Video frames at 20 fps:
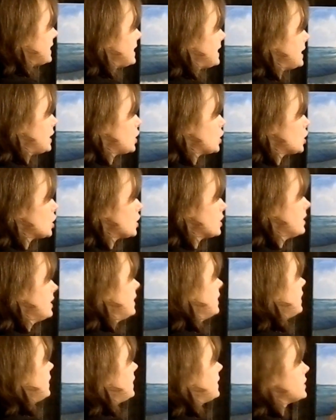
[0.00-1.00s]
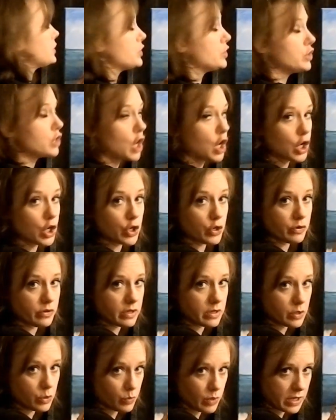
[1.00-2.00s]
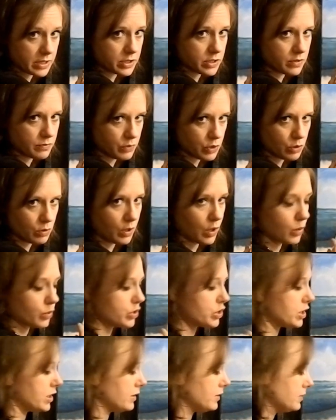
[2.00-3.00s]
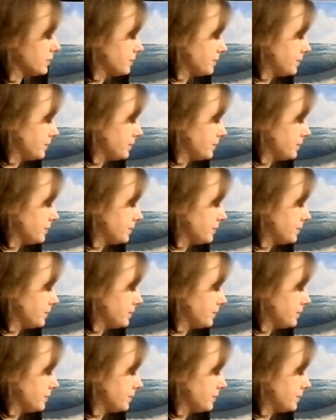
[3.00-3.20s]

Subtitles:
here is darker than the rest of your ocean.